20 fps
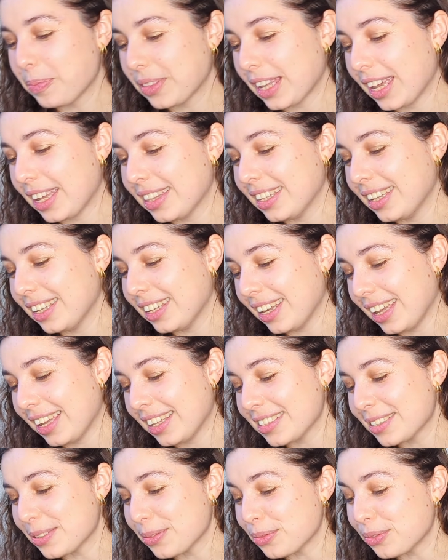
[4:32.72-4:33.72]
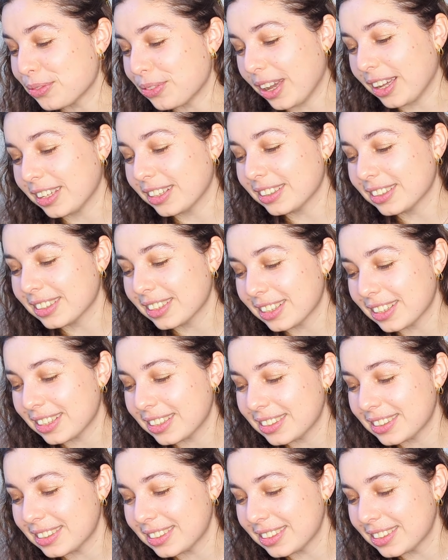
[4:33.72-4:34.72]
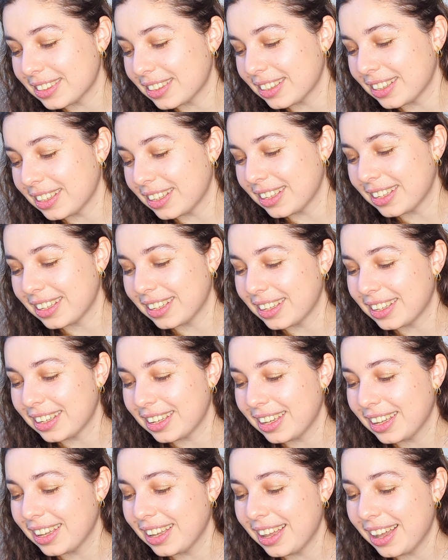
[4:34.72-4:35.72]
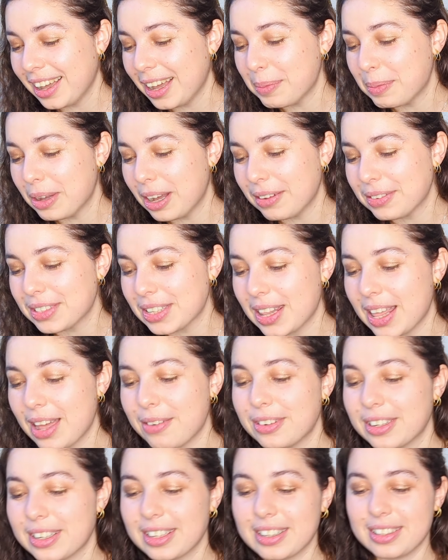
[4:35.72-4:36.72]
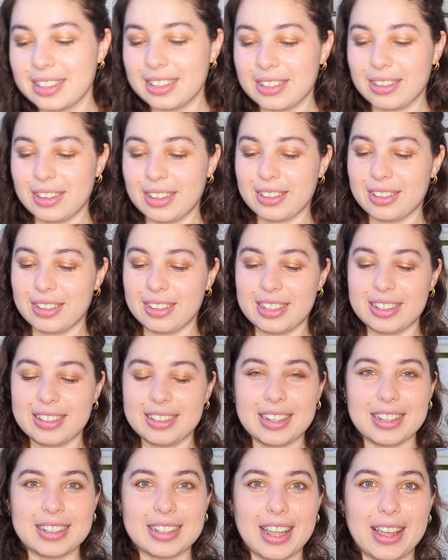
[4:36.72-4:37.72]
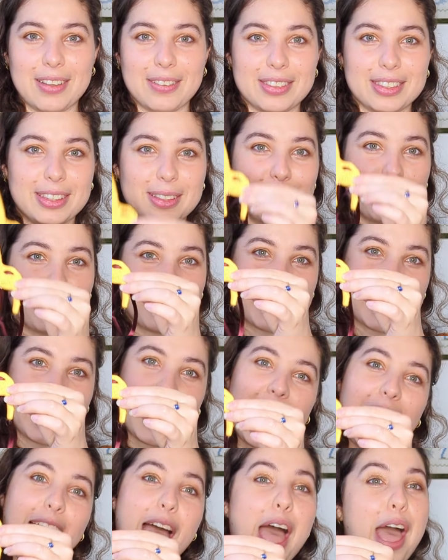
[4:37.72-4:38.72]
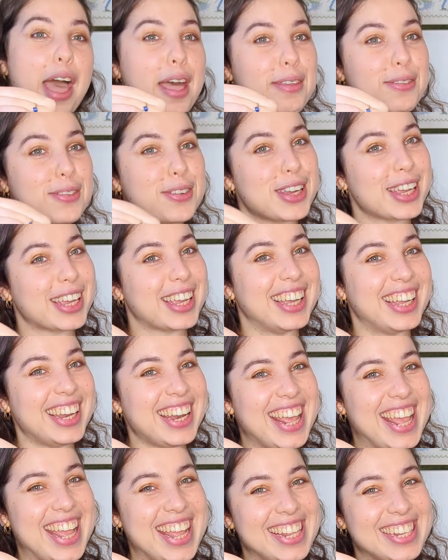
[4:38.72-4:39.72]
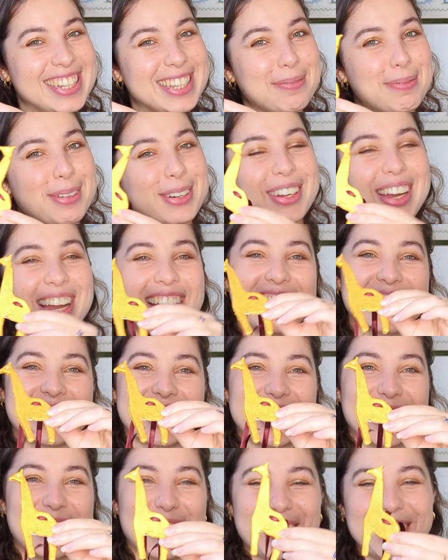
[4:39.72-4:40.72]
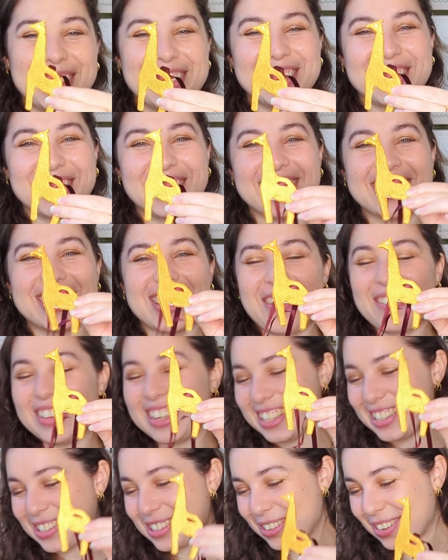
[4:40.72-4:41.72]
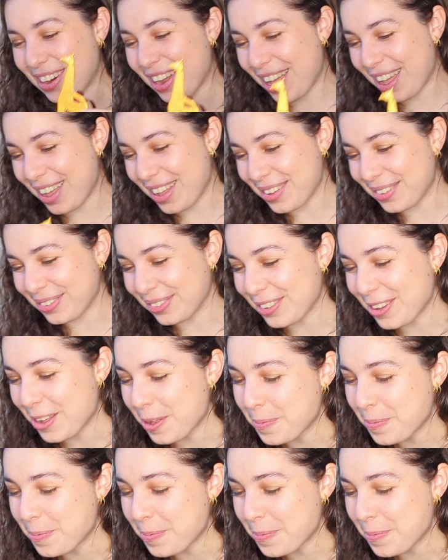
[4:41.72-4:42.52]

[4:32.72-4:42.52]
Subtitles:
And then I had some fun because I'm half South African, so I thought it's nice to have some African inspiration on the trees. I have a little giraffe,